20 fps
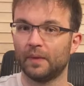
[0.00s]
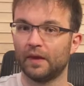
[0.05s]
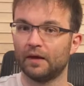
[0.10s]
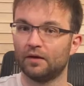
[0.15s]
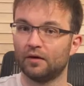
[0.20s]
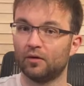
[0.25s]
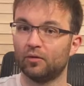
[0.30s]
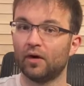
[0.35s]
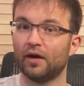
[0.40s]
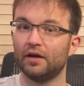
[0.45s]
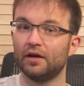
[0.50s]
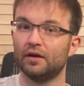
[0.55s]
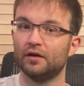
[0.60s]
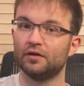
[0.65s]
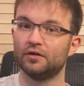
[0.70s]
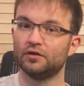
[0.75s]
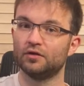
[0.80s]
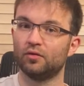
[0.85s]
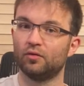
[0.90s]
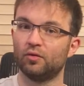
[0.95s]
Now right
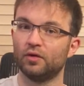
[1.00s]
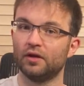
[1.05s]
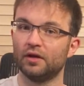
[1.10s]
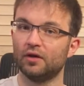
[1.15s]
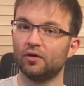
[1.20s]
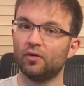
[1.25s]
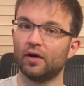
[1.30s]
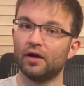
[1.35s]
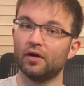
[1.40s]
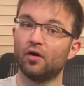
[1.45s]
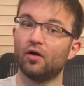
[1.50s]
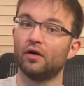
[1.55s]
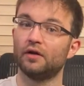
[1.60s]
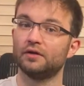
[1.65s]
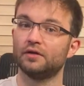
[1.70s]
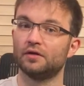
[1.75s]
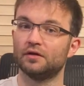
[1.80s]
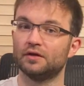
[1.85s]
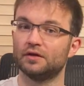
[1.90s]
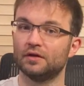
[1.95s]
here is the really great
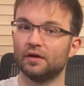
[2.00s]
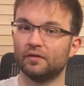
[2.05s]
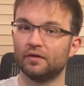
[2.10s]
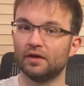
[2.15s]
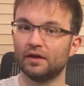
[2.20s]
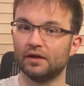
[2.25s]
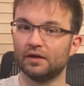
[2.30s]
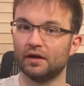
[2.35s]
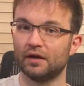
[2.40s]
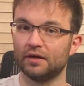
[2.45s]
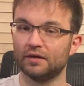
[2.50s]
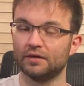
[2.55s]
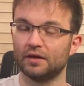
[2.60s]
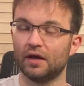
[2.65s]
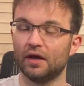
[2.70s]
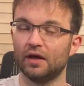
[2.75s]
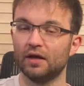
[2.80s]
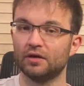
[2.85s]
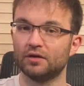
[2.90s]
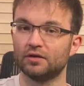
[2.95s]
altered stuff that he does.
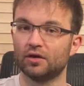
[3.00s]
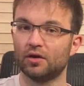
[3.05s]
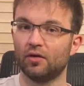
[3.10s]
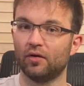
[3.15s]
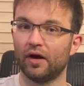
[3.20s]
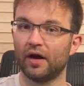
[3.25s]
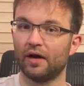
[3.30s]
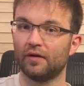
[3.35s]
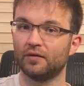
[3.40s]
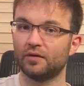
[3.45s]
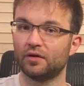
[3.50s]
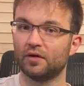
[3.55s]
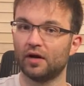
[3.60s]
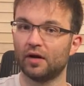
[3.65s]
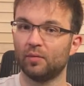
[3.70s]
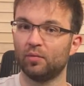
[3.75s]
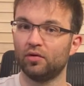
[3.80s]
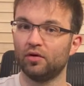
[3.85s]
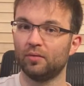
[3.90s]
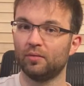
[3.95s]
So after
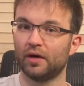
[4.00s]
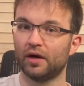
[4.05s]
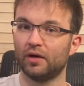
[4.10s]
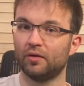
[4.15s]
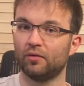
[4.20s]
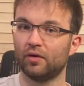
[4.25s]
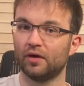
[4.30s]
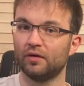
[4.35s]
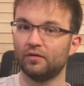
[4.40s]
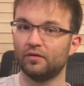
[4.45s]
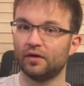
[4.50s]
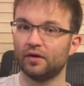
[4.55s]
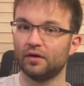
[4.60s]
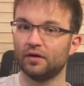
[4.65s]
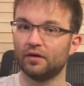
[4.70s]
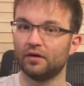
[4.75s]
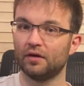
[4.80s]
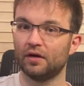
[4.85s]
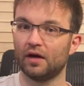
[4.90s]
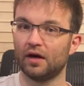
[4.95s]
I put my ring
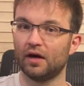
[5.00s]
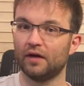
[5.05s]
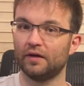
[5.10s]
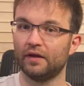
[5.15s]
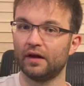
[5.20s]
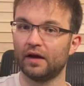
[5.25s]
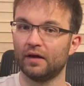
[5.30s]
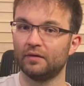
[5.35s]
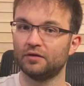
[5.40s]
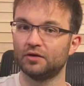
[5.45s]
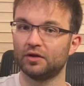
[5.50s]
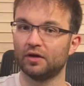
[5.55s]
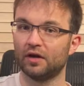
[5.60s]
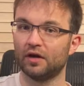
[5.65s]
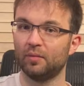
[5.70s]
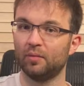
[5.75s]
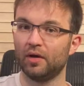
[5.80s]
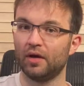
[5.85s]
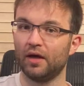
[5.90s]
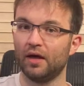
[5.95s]
finger on the F
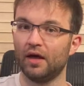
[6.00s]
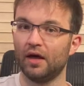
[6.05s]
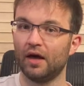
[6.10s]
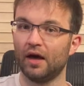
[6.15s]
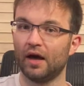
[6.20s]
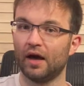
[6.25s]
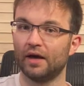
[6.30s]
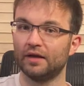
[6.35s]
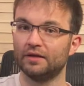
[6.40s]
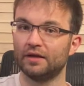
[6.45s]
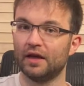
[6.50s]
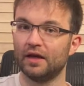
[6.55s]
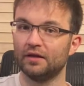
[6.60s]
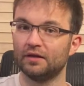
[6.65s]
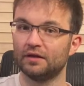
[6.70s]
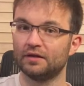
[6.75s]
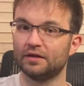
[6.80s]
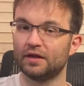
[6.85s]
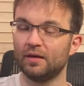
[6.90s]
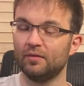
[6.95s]
sharp, I take
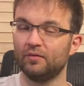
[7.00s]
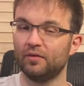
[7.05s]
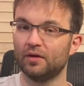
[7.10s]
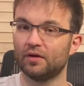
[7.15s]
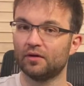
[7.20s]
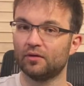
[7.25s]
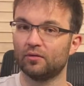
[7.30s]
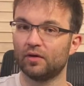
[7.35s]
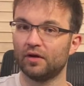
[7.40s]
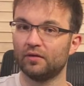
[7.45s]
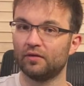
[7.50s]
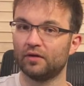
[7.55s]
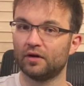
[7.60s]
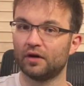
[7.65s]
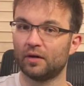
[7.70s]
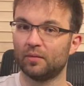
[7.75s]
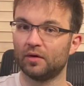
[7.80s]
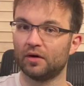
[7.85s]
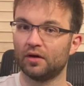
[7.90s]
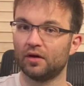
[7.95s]
the same finger, the ring finger,
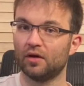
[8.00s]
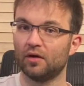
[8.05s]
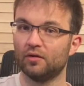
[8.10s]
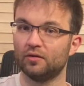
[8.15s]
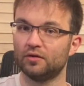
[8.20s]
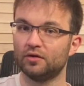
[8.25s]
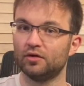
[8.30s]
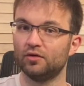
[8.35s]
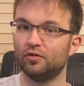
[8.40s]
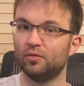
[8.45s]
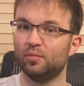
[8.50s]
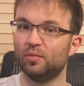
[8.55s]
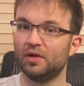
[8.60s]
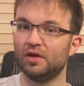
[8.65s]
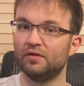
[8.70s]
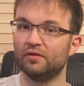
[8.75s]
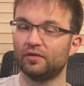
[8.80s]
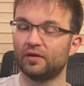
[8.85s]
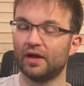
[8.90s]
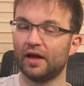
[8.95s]
I'm going to go to
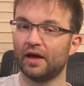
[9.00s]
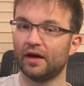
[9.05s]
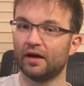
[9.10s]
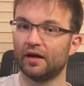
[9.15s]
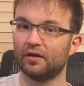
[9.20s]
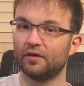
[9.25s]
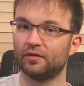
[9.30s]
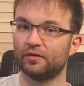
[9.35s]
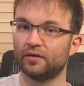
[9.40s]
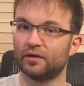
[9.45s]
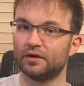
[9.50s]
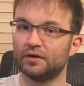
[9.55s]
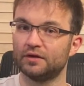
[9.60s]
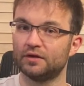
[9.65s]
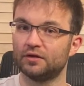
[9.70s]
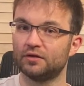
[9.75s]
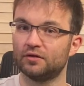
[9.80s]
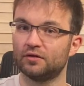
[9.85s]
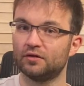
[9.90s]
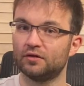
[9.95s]
B flat on the
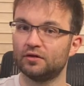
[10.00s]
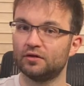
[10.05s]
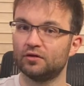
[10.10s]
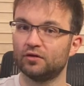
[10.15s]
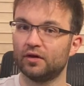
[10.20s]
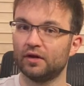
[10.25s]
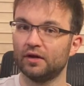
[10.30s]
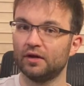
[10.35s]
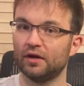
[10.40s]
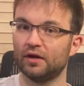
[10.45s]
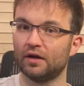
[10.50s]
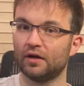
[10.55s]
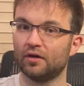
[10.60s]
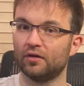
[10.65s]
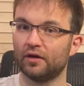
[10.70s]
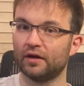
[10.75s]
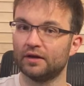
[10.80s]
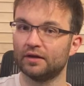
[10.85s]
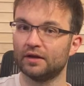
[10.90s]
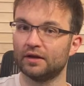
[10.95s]
1st string, and I
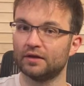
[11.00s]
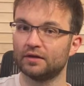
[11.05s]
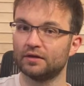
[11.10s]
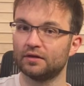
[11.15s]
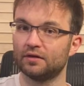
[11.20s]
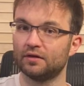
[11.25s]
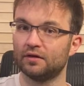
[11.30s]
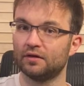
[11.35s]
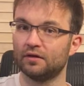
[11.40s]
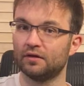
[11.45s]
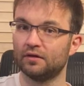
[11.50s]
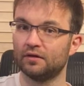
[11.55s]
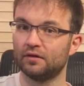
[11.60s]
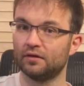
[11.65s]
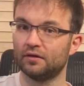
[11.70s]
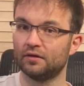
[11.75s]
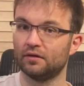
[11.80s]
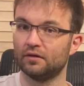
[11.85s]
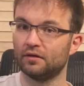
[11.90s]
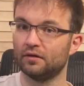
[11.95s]
go like this.
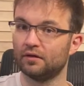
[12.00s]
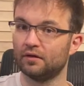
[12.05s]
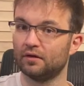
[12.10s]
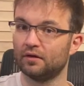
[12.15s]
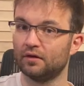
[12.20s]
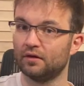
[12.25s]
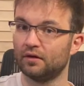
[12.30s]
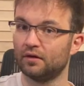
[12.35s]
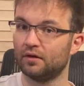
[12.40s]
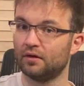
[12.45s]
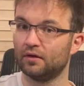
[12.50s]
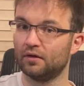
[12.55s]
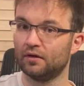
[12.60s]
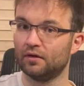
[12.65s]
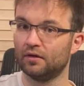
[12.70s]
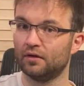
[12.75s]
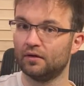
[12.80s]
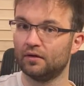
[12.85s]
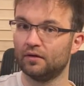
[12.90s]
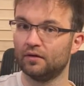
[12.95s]

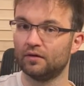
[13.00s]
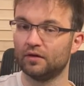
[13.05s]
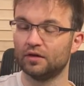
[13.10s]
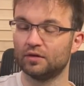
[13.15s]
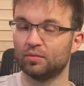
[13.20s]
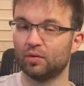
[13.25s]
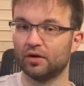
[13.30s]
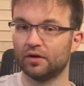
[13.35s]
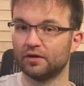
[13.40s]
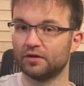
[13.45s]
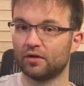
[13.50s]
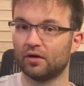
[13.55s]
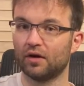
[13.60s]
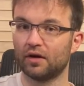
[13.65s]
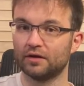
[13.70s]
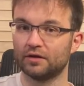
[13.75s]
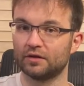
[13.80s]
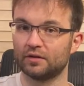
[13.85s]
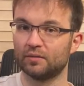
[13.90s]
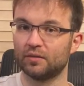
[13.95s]
This part is
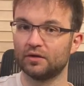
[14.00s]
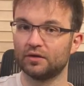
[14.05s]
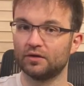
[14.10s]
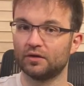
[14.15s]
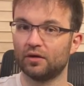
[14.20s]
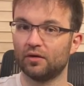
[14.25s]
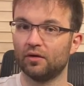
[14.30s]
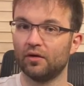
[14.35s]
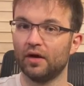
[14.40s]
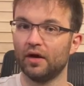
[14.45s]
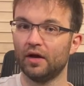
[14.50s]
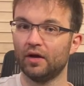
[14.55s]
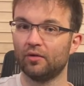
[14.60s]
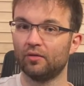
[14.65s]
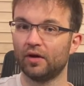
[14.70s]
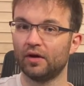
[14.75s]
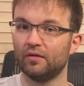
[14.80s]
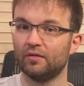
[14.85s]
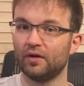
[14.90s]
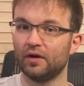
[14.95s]
awesome. So
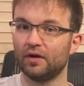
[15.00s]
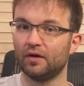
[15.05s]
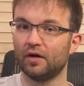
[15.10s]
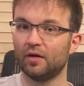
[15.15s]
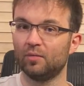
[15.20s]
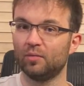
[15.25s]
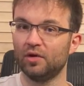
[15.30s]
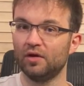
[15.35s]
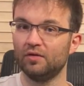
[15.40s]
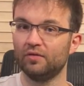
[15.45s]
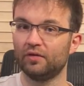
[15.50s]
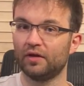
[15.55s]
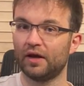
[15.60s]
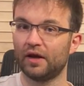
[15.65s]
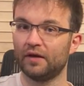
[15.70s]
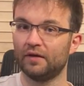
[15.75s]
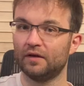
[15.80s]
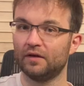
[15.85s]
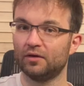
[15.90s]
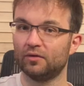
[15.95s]
ring finger on B
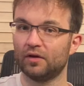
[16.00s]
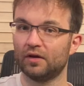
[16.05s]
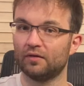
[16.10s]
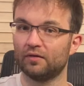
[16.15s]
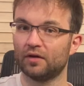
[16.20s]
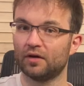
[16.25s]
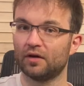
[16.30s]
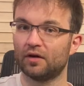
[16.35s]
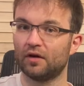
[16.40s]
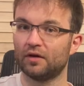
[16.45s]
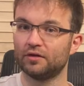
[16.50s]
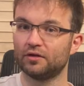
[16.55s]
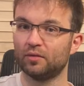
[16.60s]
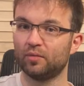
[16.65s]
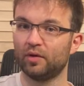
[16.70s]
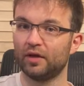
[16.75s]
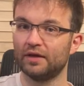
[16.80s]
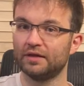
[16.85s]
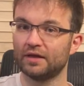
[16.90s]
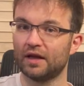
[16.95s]
flat, and then your ring finger also
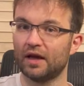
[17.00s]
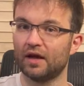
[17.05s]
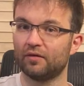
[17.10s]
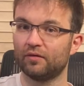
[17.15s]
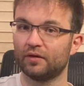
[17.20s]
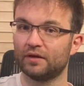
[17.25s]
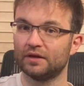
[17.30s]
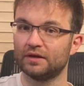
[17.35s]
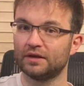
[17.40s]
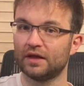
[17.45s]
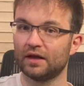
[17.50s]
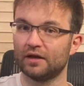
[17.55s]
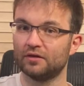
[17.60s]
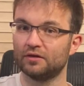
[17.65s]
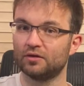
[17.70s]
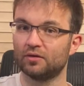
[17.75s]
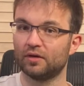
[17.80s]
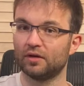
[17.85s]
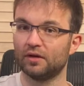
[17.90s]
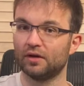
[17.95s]
plays F on the 2nd
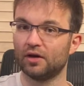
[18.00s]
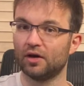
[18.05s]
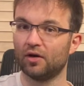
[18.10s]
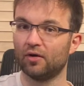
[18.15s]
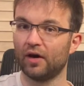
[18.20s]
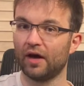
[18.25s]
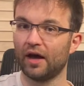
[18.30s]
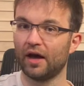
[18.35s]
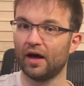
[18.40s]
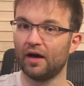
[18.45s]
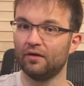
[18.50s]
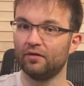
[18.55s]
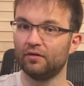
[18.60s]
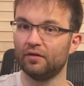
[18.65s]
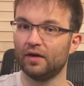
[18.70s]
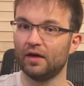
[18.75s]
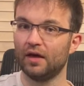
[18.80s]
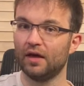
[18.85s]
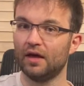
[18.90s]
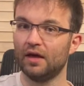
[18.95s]
string, and you go F,
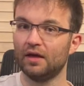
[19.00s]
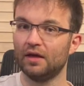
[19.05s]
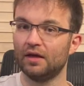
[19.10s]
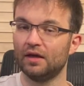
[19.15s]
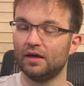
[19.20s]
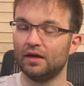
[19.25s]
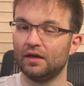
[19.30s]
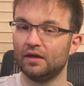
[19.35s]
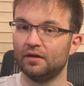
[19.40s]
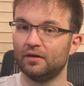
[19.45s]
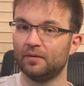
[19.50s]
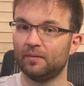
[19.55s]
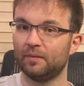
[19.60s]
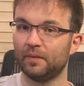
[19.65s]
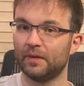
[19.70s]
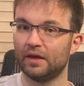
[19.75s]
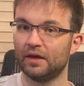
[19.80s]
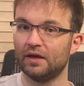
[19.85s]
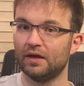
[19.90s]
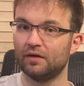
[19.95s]
E,
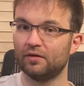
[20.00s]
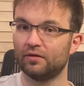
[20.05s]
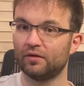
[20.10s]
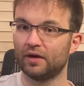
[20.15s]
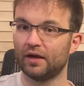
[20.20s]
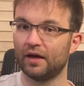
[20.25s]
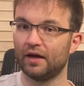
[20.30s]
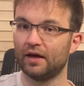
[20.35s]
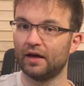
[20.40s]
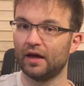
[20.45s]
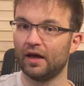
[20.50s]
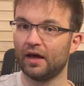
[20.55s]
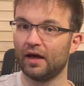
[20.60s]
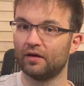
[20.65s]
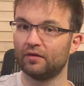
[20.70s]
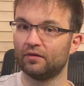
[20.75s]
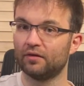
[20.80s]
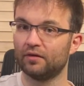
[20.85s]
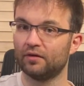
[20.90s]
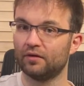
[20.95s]
E flat,
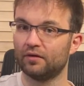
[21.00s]
F.